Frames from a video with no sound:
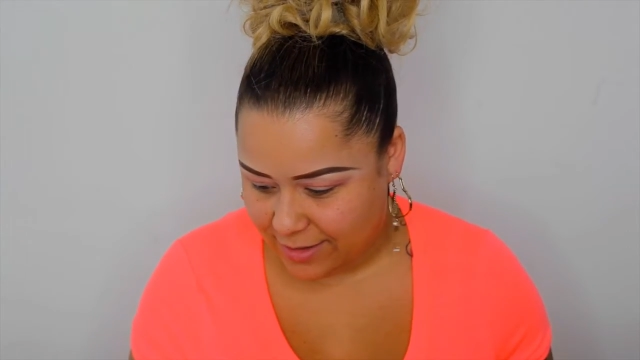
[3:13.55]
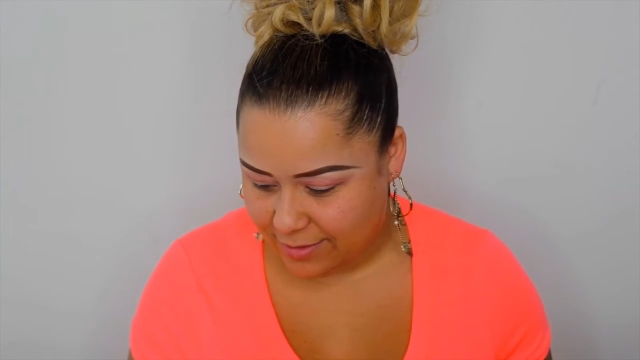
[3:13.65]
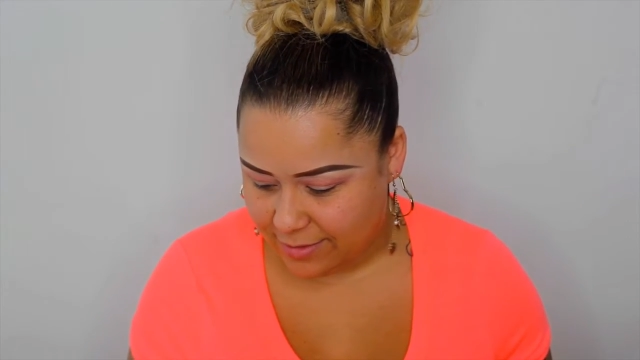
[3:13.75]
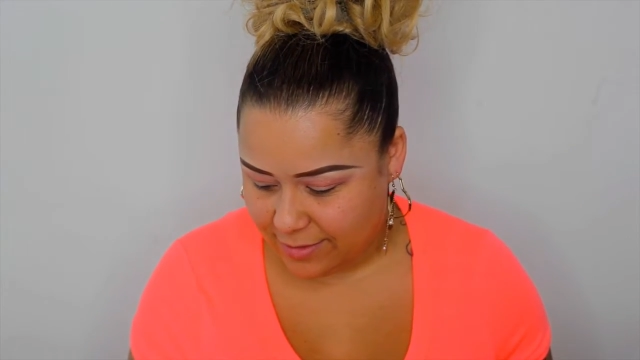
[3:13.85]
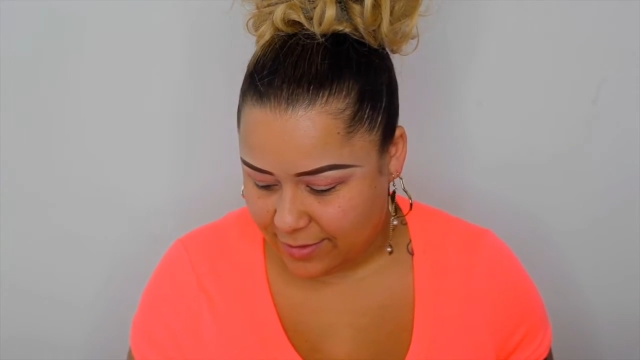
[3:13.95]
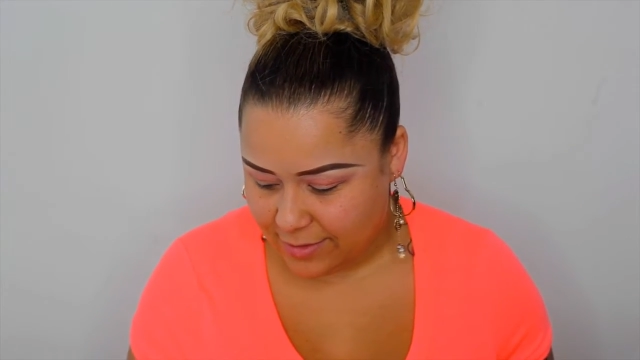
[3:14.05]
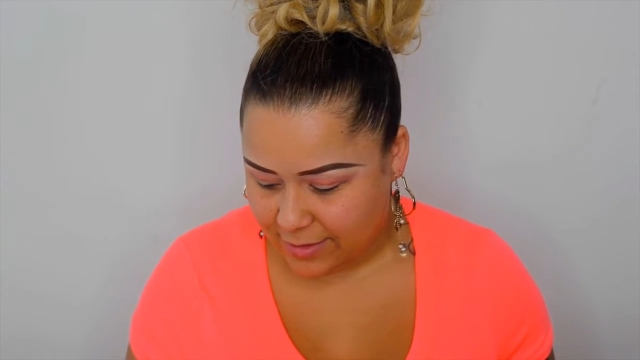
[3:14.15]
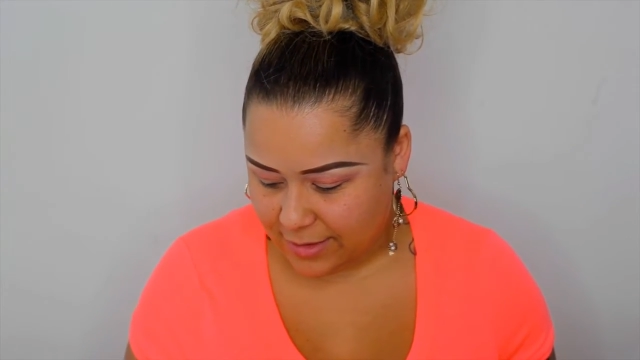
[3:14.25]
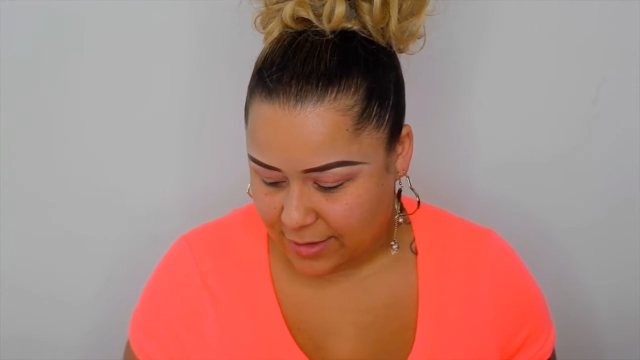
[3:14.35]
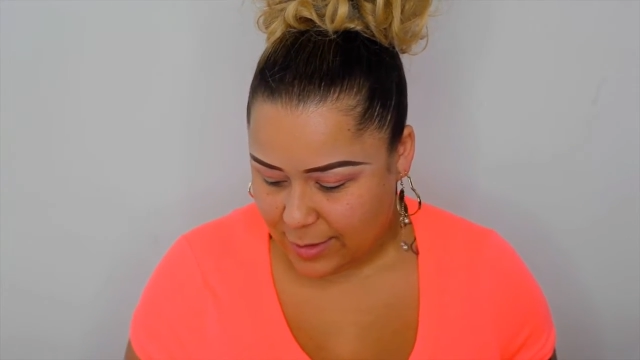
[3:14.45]

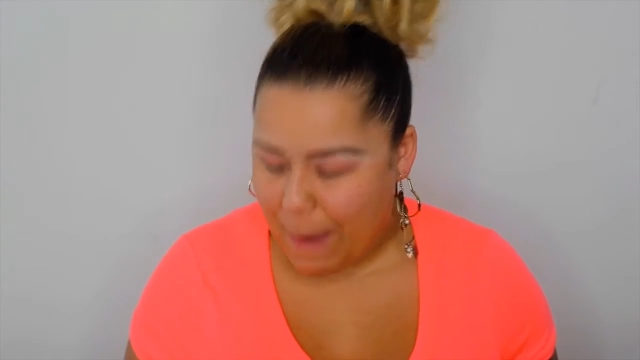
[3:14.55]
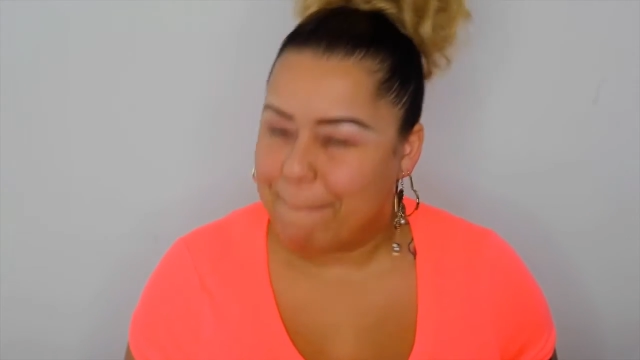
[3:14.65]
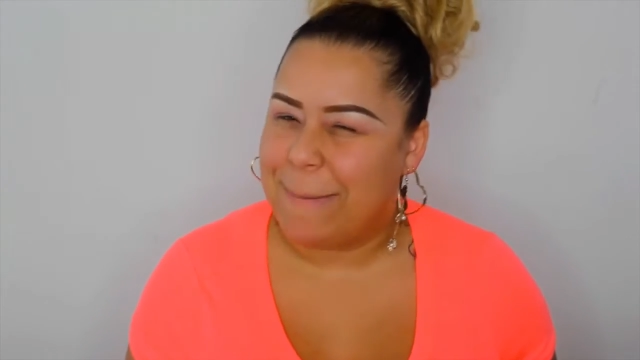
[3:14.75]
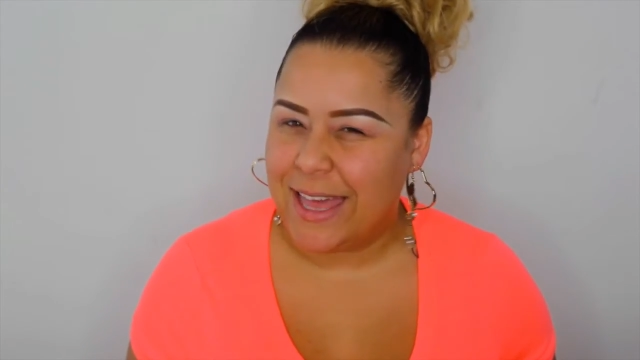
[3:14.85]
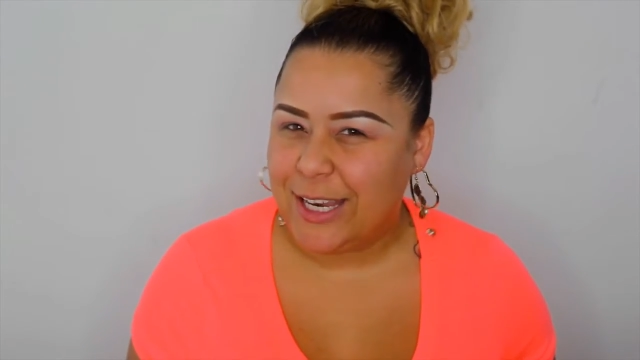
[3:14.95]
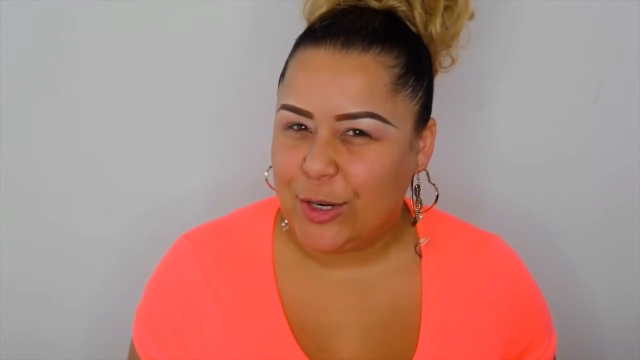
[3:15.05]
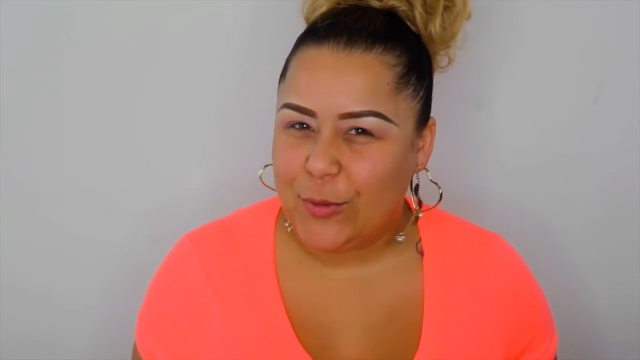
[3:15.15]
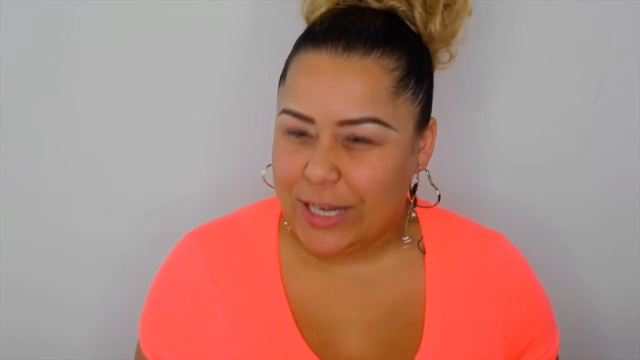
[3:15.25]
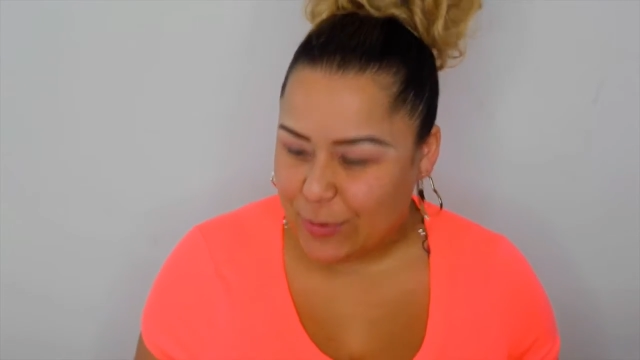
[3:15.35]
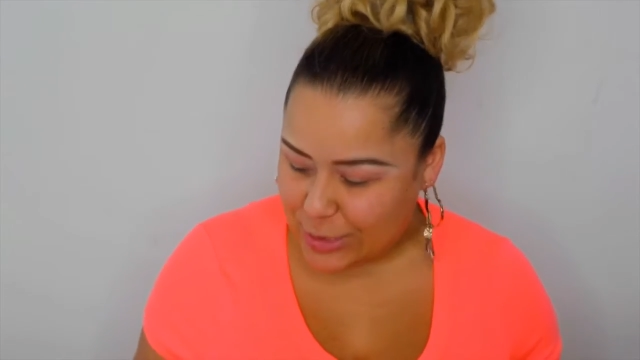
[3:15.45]
Hmm. Manny knew
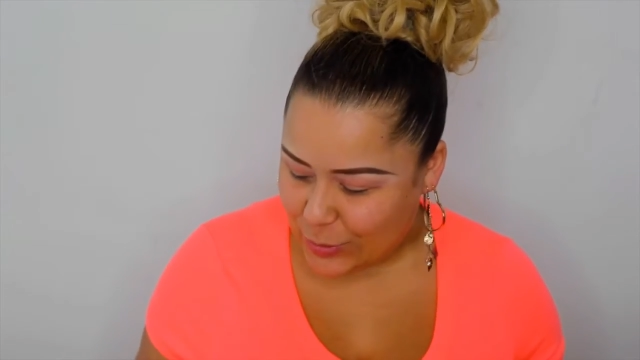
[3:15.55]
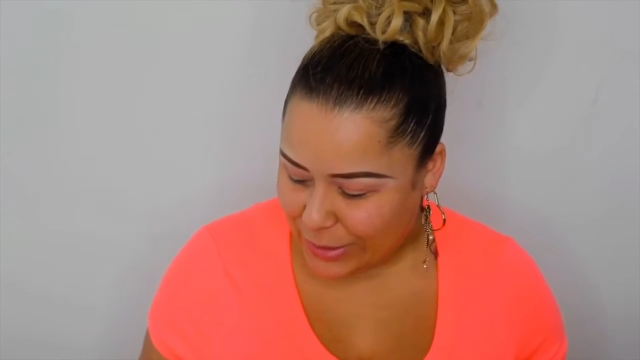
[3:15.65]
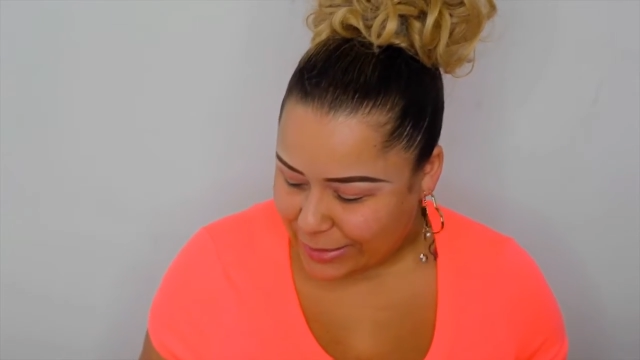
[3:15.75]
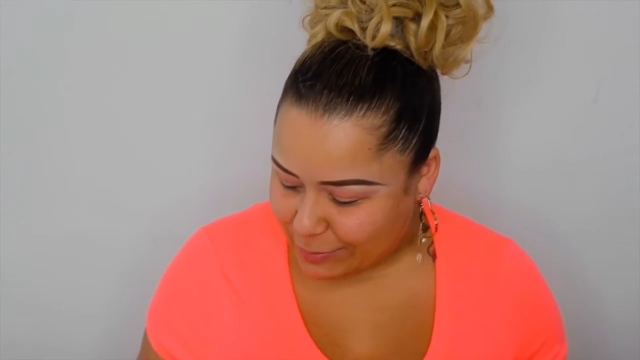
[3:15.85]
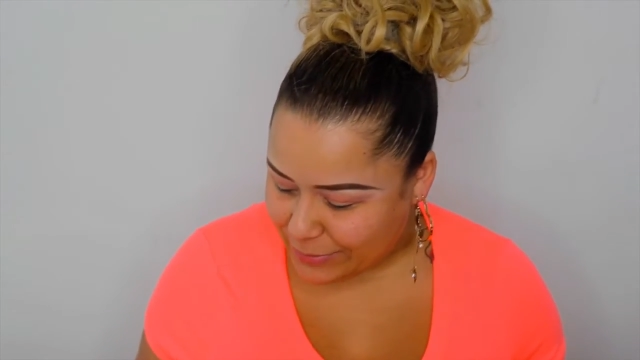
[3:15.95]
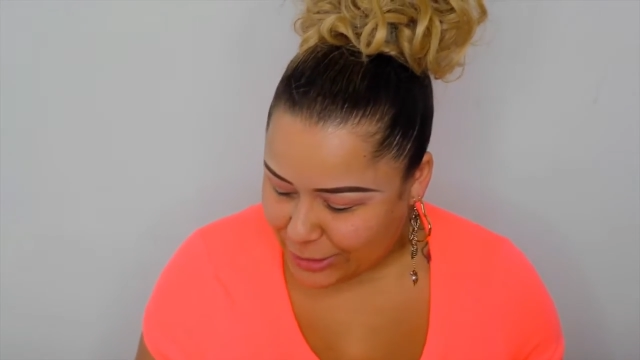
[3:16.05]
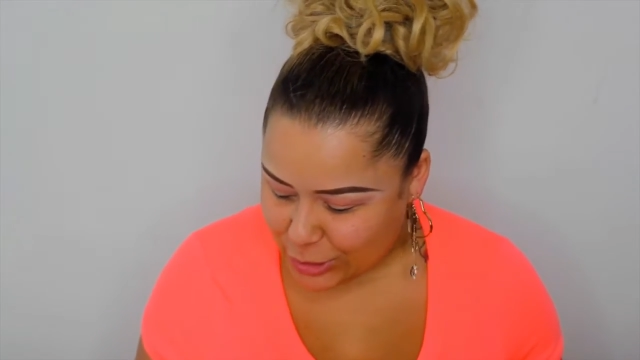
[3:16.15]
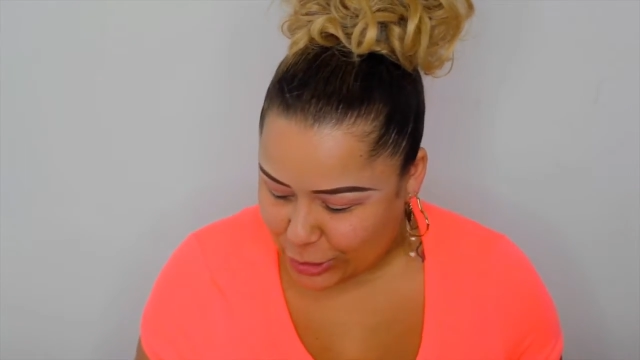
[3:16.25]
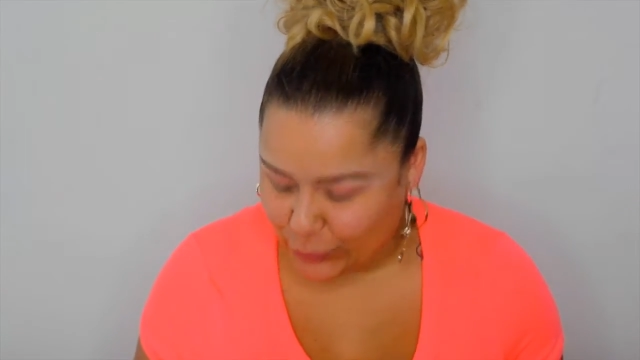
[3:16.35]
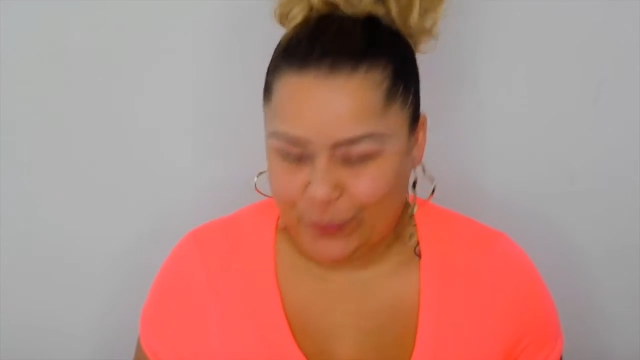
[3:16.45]
what he was doing.
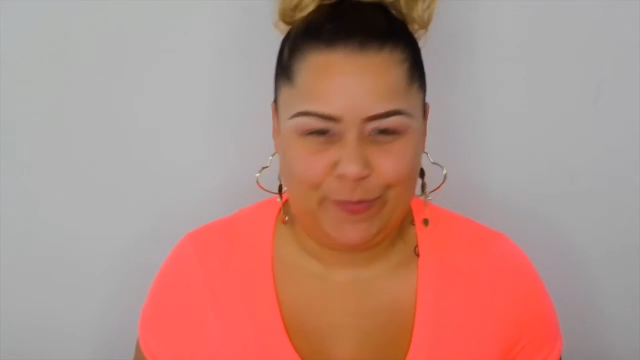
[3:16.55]
Just knew.